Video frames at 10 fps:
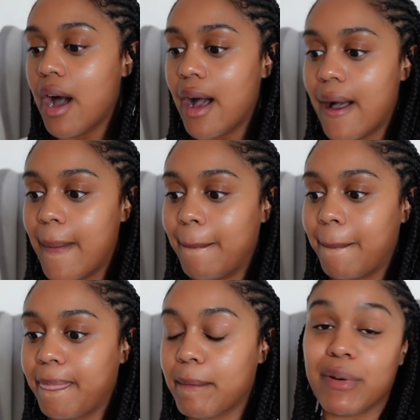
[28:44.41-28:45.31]

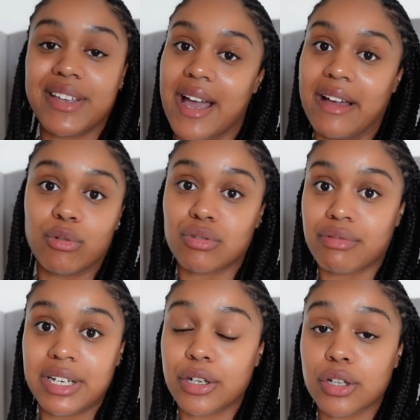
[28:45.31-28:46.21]
Um, but yeah, it was
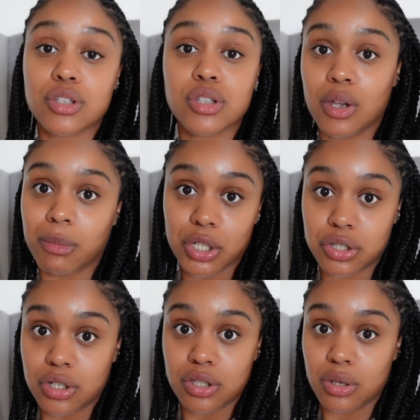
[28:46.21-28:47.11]
really good. So
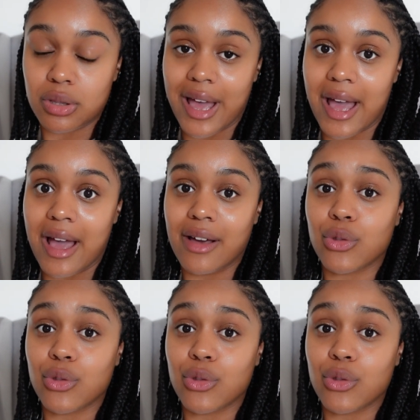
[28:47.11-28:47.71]
much to do there.